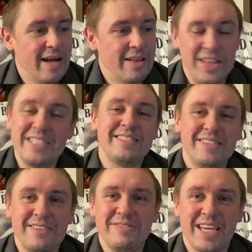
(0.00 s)
This
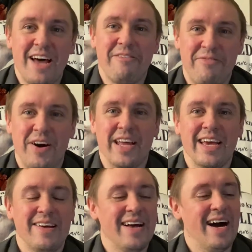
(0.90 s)
sounds kind of
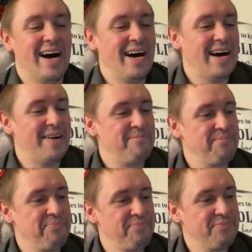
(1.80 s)
funny.
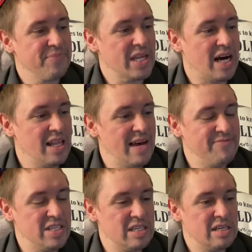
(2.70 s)
I'll
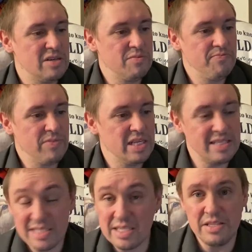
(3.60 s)
have to,
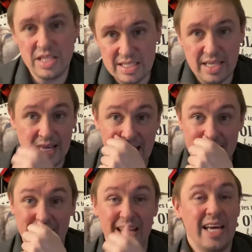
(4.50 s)
this
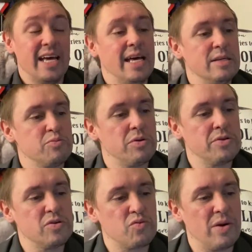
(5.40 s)
again is one of
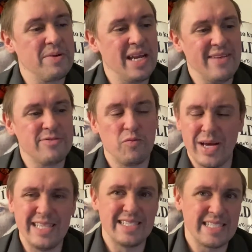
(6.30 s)
those where I'm going to have to
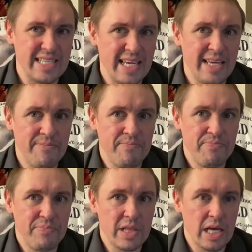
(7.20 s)
wait and see.
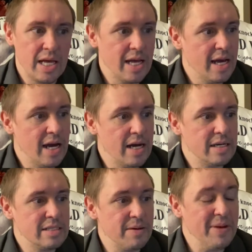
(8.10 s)

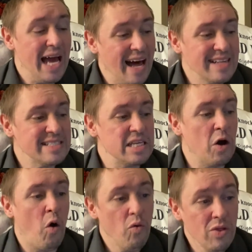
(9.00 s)
To be honest, the
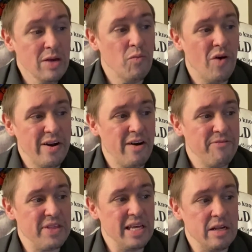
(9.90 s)
only one
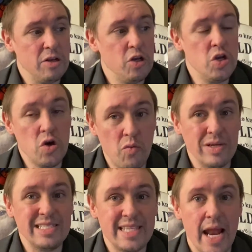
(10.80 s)
of the new
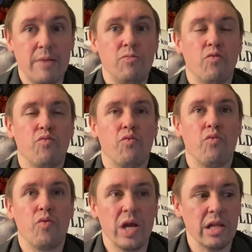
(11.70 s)
ones that
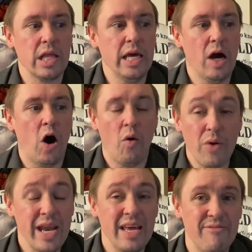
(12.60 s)
I'm really
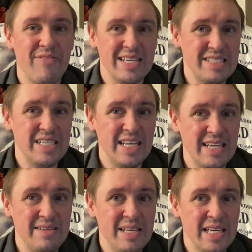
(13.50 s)
already invested
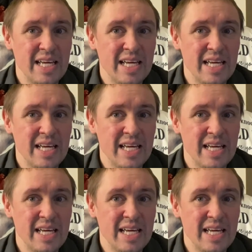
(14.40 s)
in